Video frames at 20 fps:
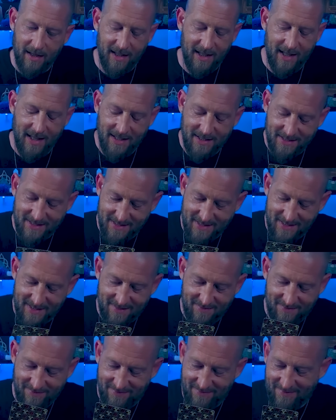It's
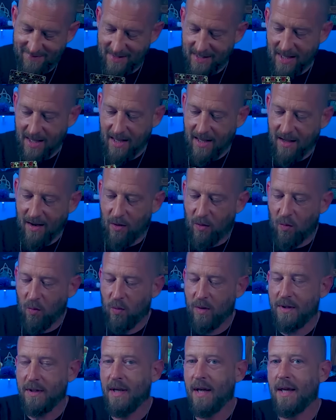
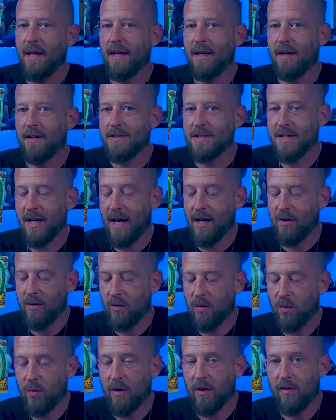when you end a
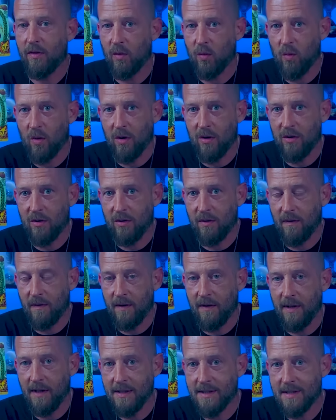cycle with the world, the
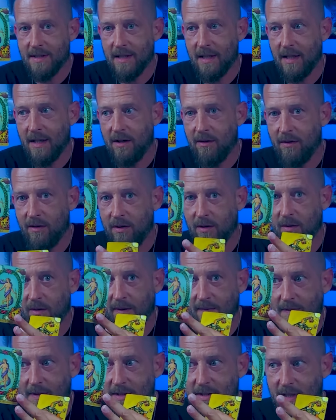next thing you do
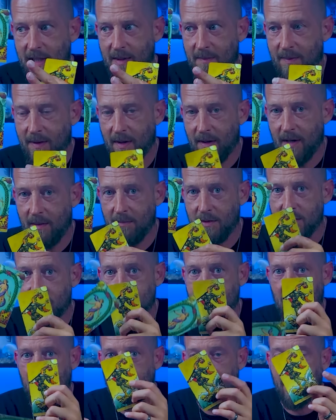at the same time is
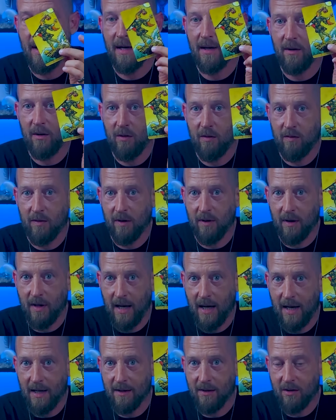start back over
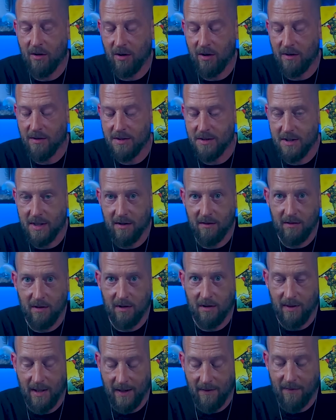at card
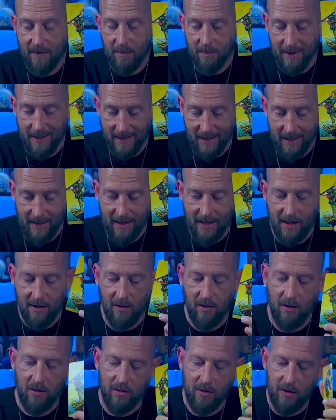zero at the beginning
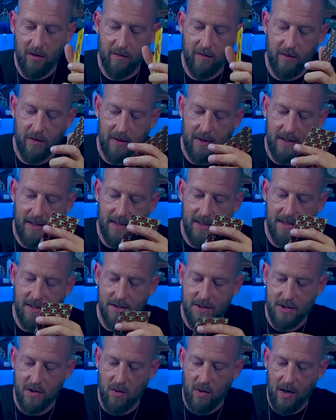all over again.
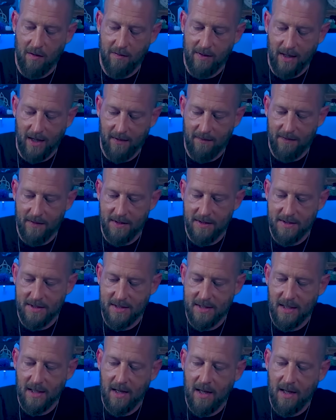So I've got this